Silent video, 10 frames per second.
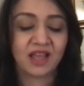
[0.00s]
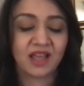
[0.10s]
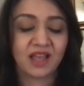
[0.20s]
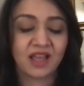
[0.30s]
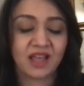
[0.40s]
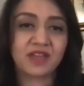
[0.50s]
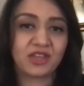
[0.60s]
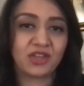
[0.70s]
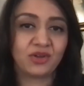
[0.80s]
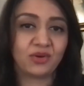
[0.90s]
Thank
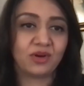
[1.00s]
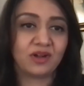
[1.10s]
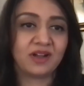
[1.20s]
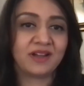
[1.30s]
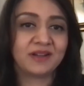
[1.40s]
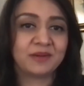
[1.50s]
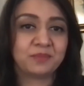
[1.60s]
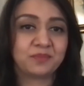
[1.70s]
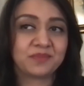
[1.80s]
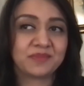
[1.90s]
you.
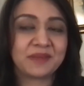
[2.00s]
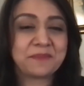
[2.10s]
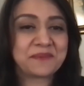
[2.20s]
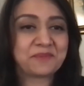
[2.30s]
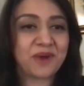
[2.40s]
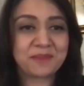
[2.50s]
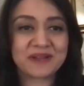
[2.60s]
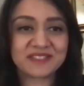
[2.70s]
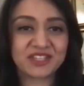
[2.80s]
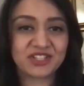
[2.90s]
My
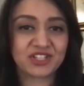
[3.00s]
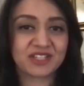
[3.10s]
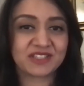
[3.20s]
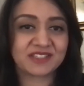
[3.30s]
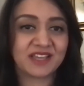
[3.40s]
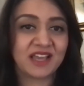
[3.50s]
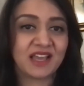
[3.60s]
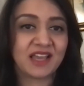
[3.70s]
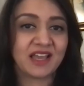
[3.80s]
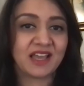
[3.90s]
message is
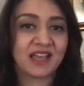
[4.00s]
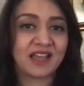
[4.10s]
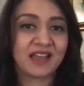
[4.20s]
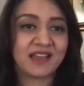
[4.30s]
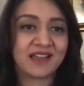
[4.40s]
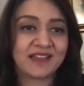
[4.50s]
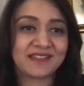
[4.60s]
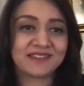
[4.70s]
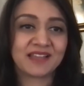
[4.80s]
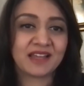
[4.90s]

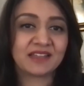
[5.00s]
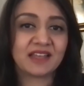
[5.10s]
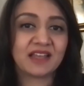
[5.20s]
that